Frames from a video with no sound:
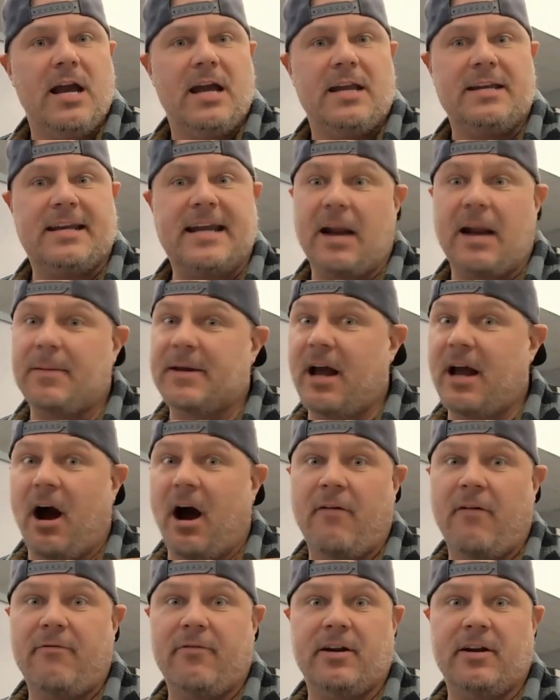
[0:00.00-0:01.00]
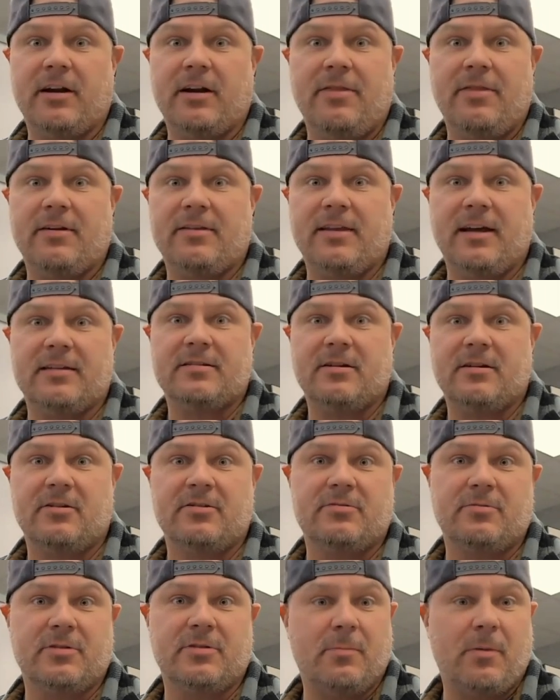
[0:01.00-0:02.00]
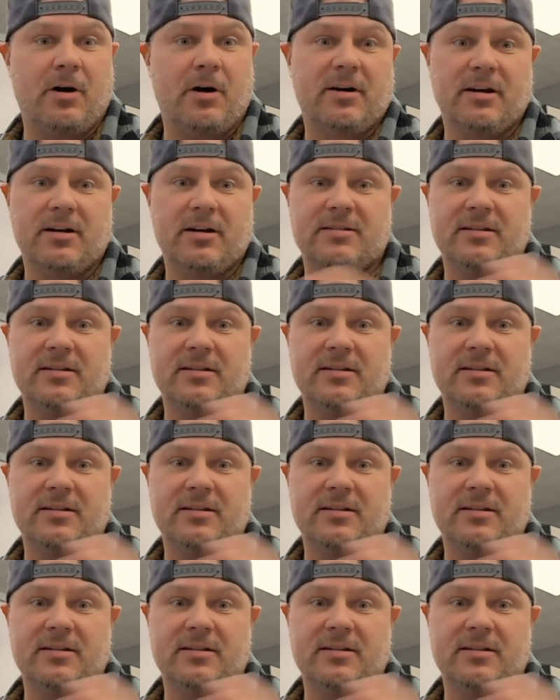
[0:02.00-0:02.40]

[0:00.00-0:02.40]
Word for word: You got to be confident. And I that starts with the marketing